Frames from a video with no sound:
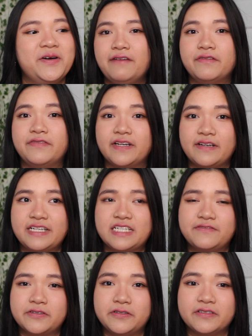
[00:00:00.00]
I have a very
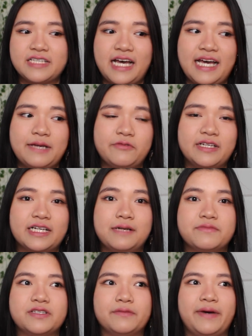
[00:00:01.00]
difficult time when it
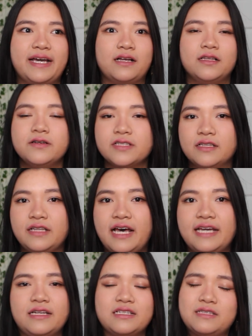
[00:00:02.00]
comes to buying clothes
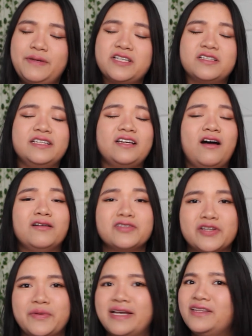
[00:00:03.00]
online, especially
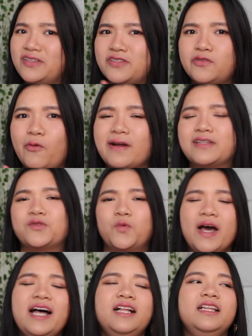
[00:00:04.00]
also in the store as
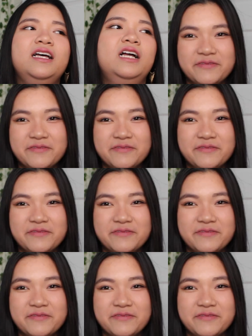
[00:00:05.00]
well.